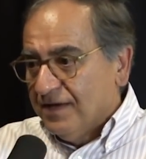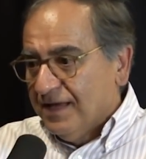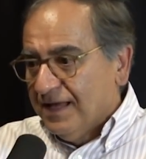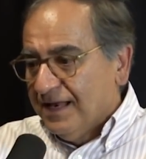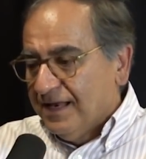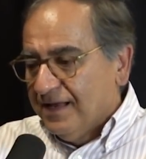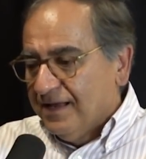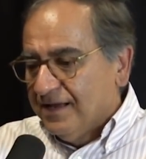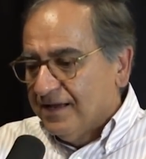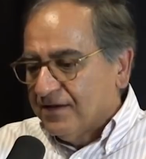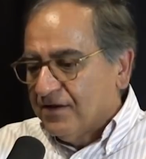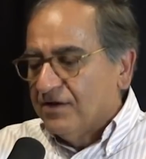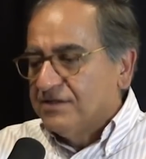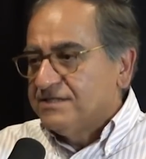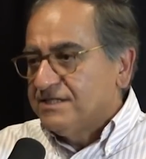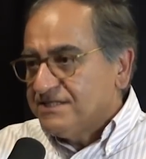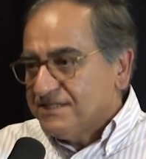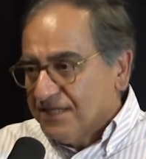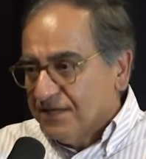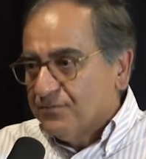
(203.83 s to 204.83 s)
Uh,
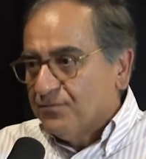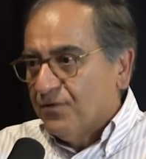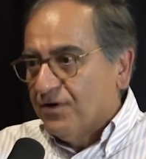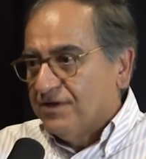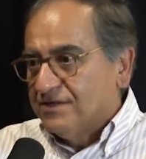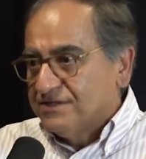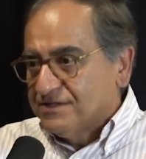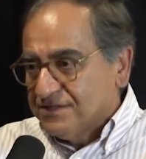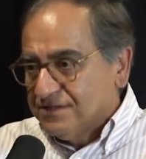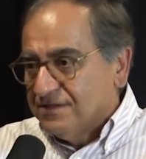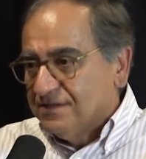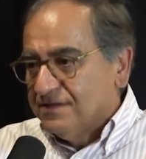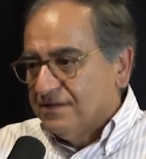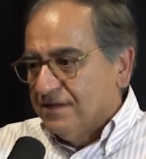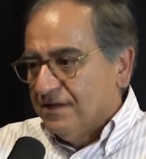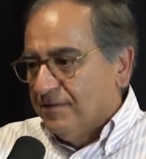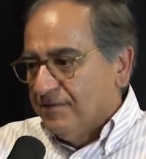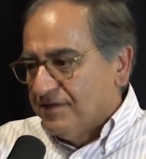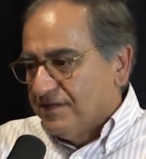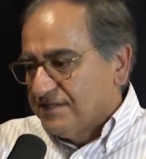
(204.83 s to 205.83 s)
consistent ones,
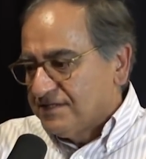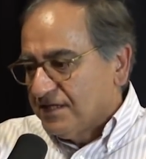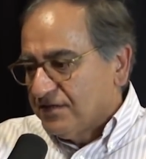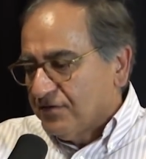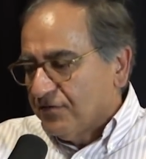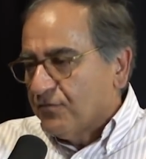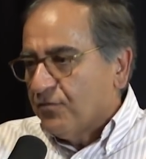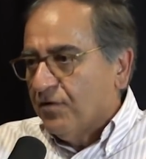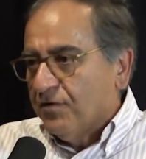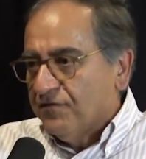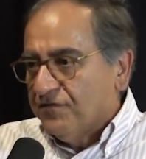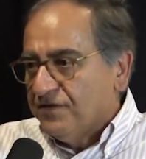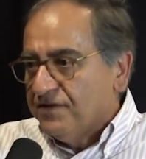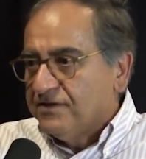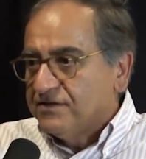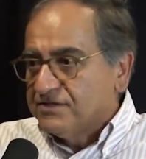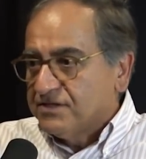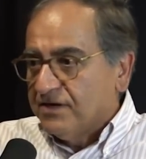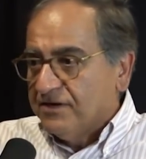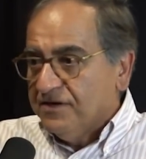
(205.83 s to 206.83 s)
I mean, the set of quantum field
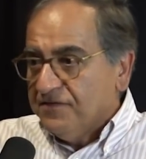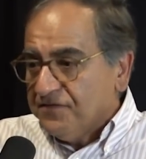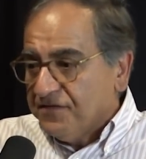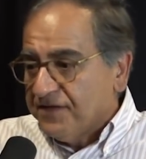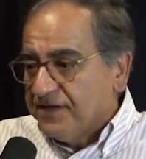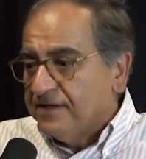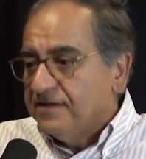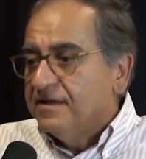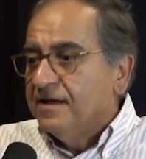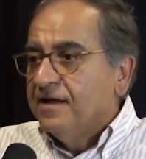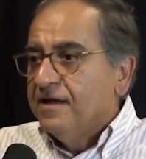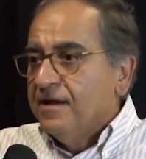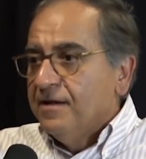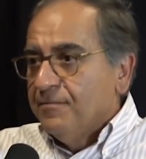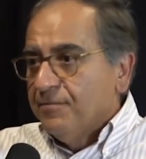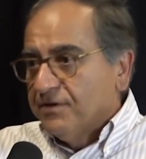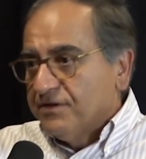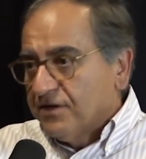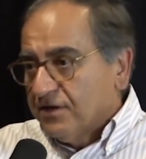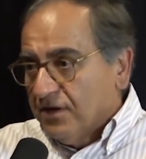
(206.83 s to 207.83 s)
theories are infinite,
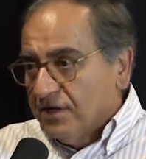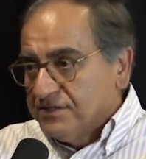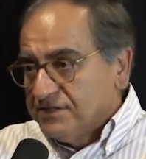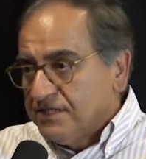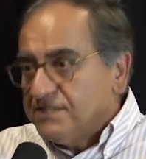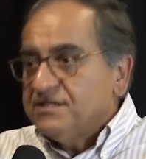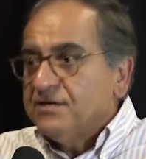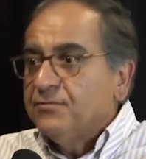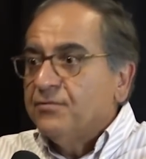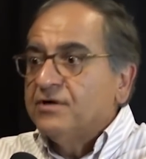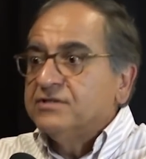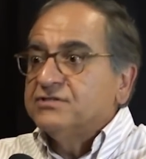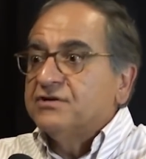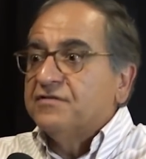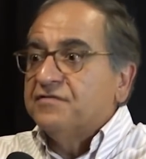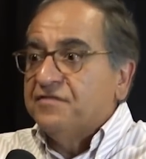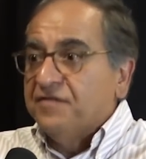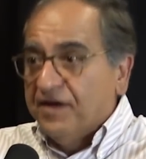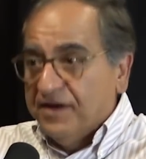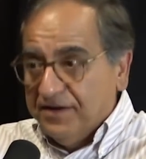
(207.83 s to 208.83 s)
but the consistent ones
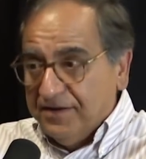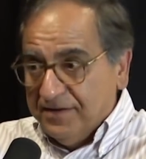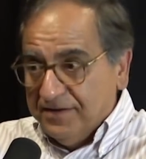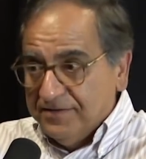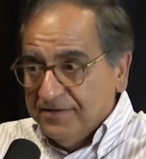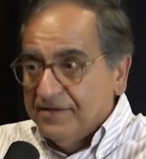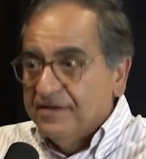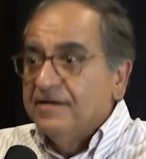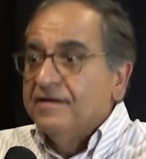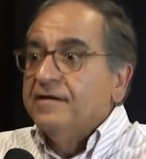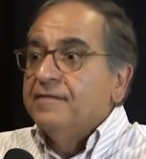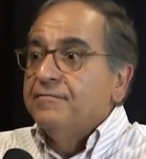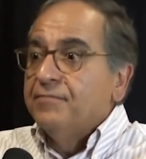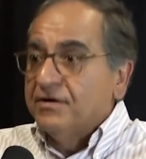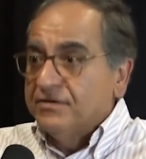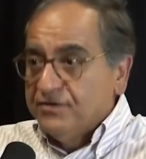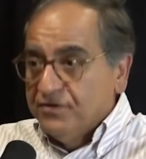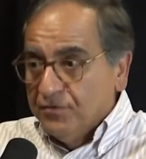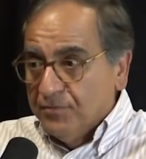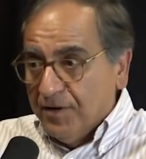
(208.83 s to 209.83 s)
are finite,
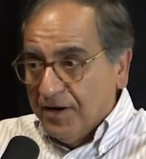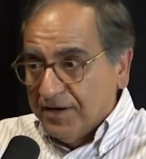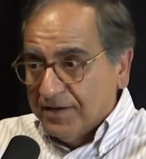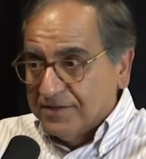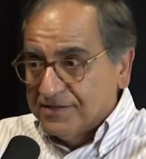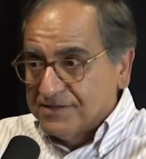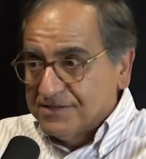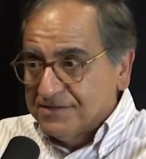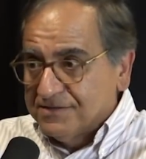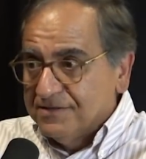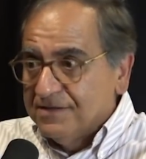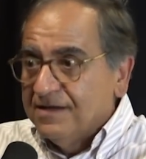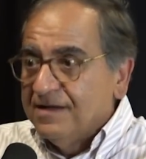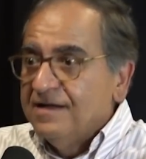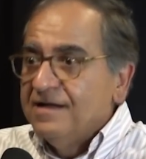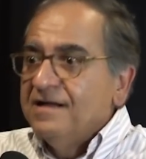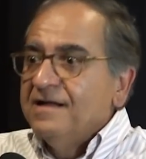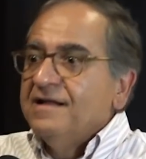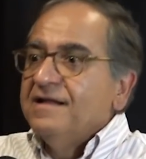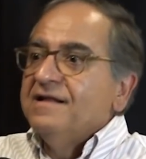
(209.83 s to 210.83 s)
but humongous.
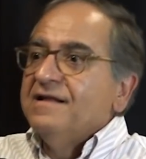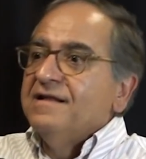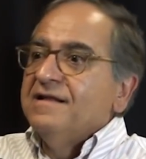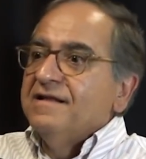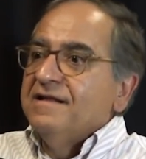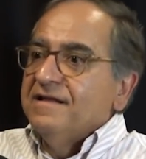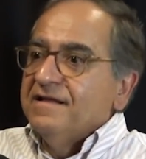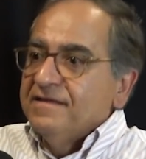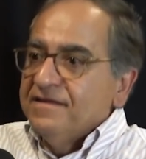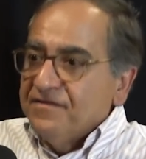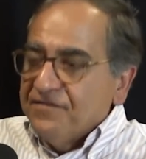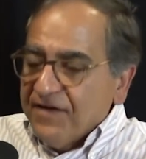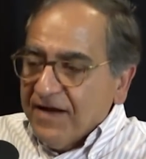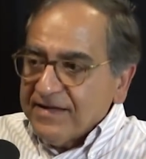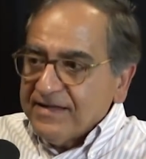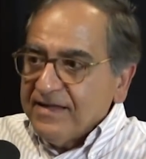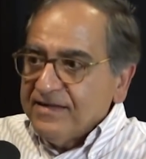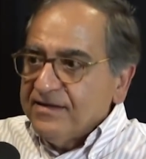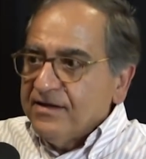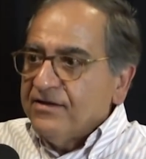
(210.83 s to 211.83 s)
The
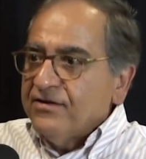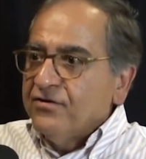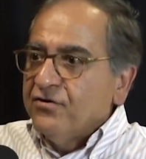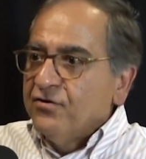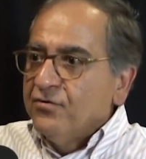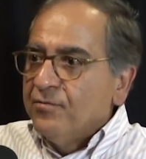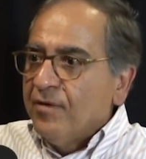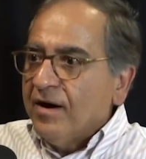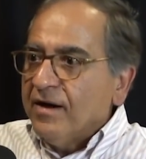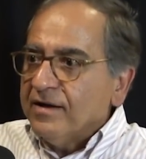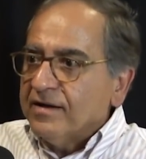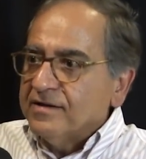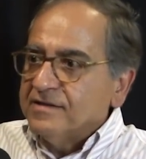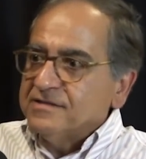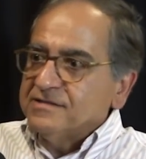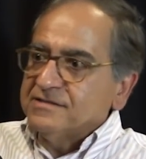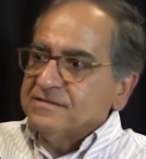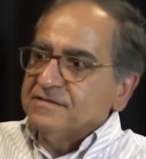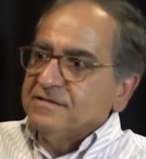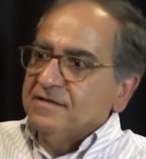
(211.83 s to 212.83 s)
fact that they're humongous